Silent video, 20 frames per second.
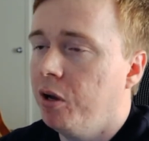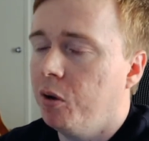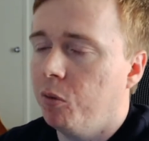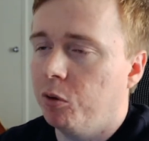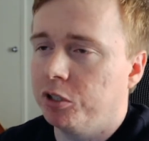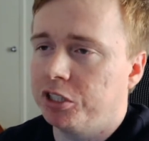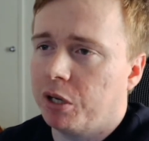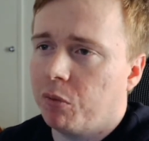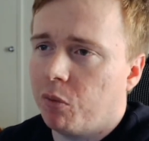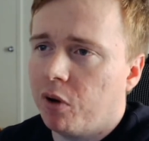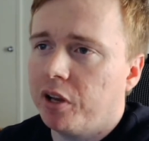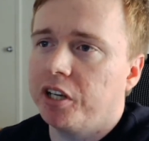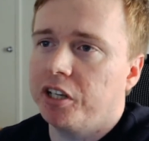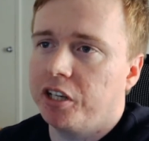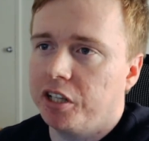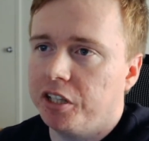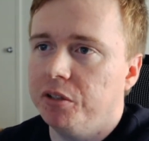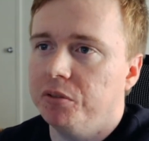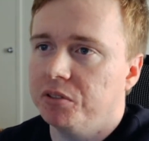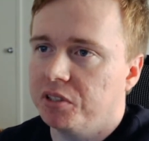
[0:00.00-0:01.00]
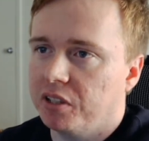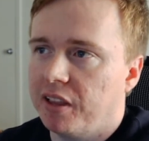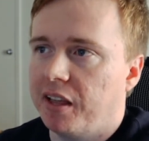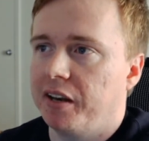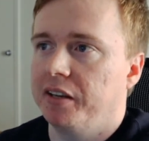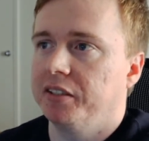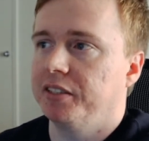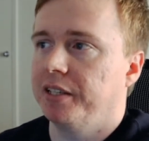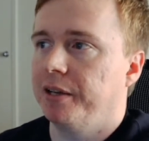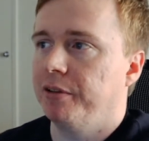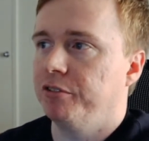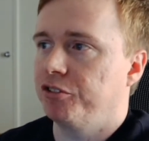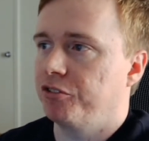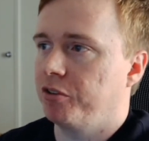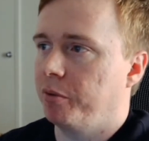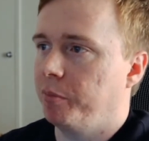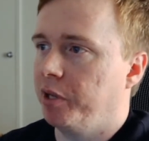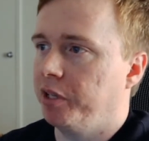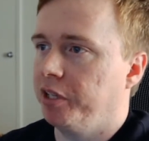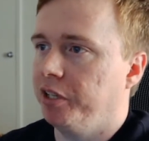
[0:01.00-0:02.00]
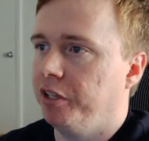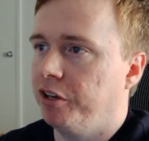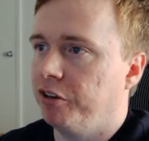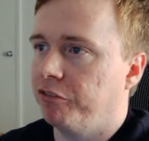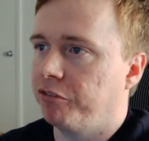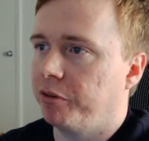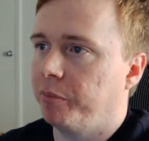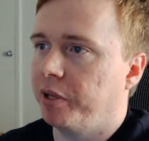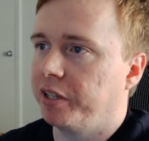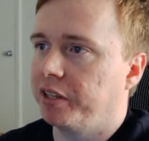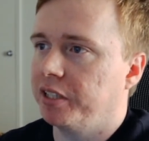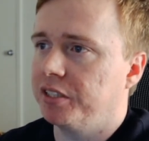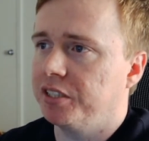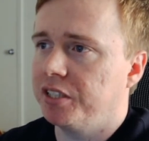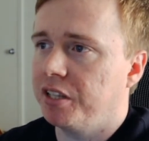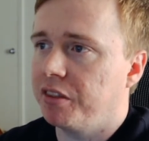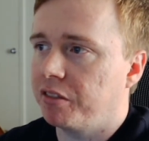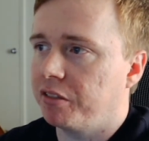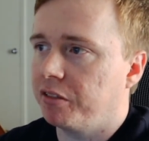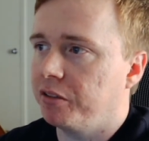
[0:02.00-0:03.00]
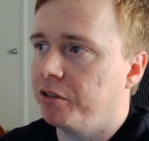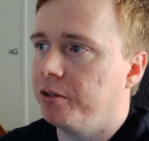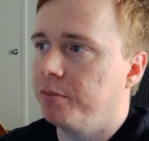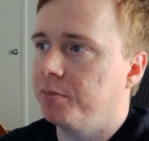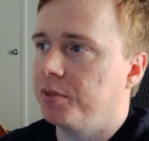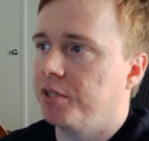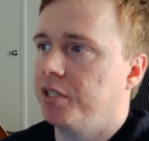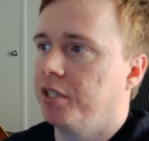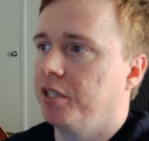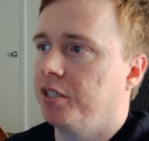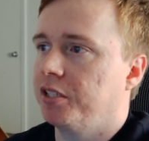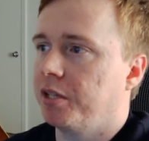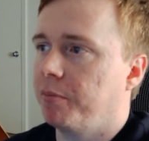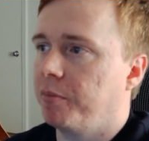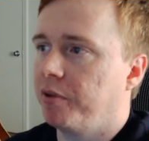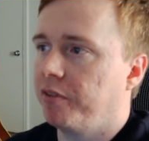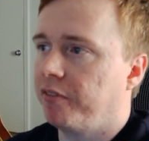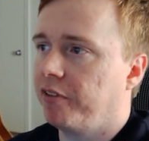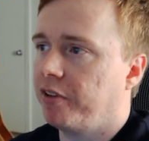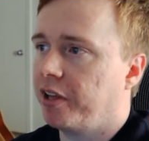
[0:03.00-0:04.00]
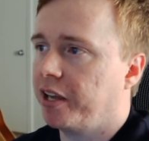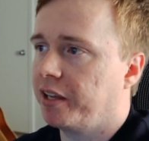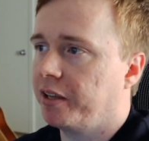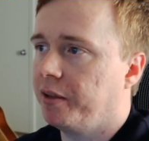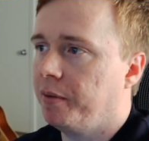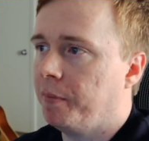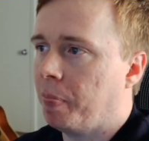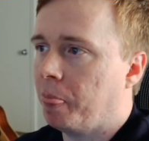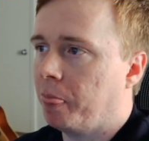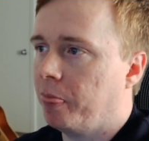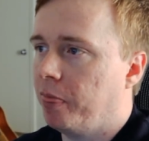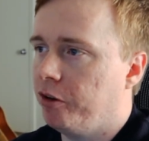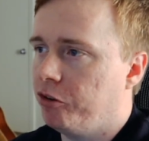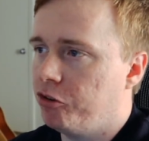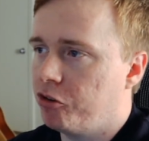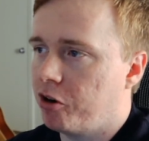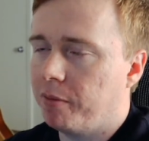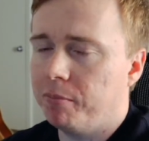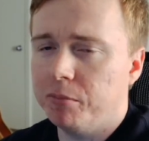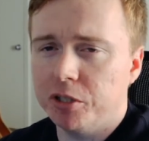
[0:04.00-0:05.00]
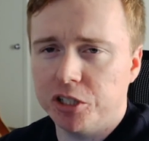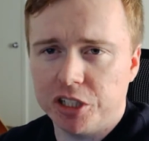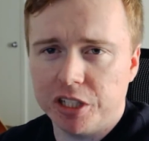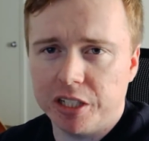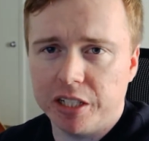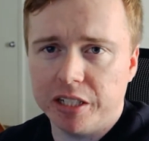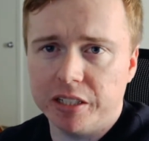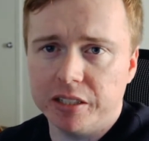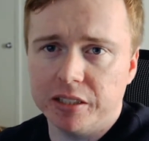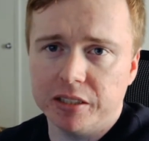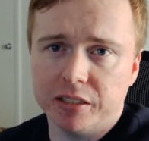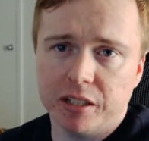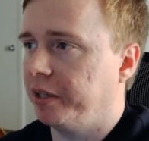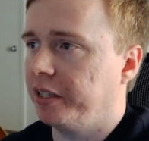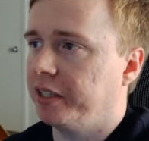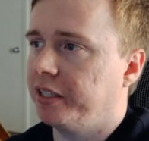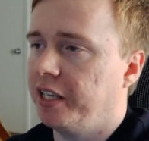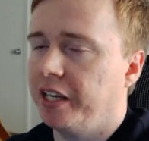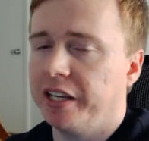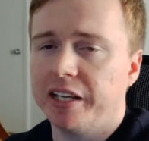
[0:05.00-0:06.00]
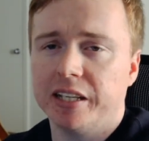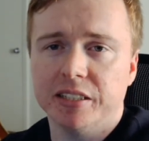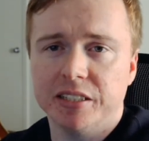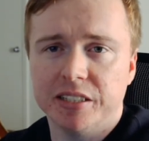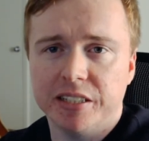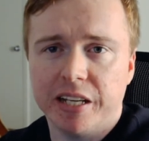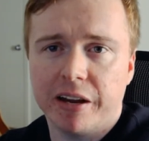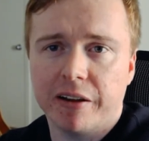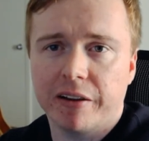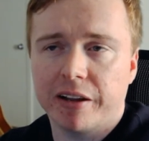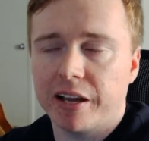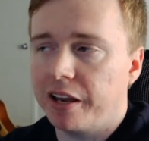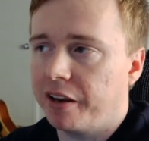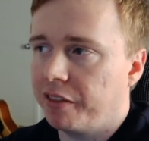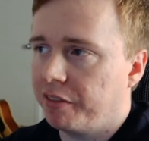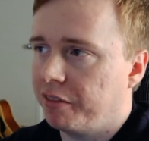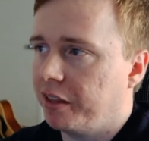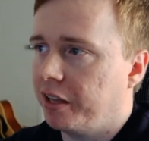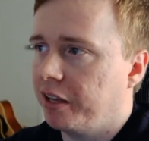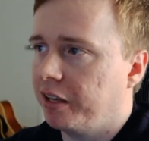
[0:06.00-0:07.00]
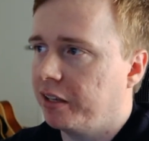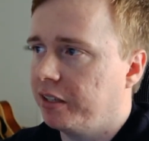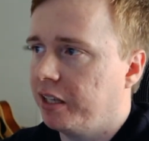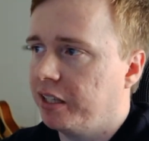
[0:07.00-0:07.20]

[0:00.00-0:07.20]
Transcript: which I wanted to use a lot of sounds from it, you know, from like the synth loops to some of like the drum machine, like kick and snare kind of thing.